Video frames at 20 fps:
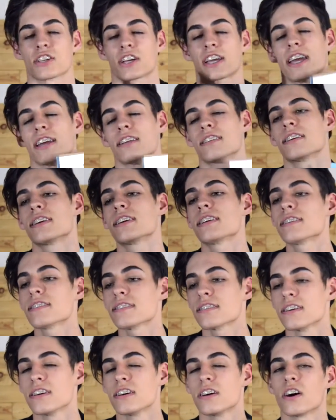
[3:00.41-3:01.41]
Okay,
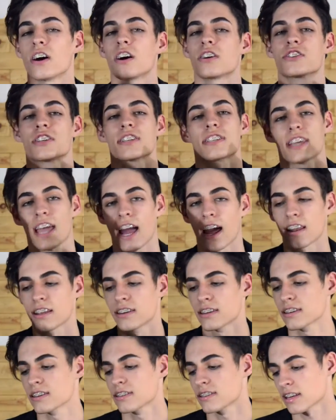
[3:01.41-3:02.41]
these are just
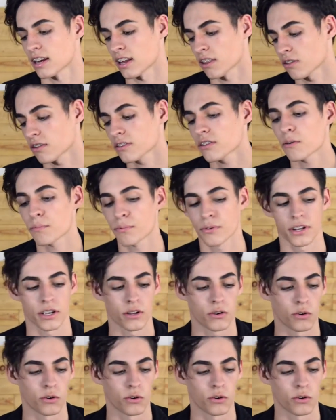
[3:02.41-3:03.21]
calendars and I thought they're pretty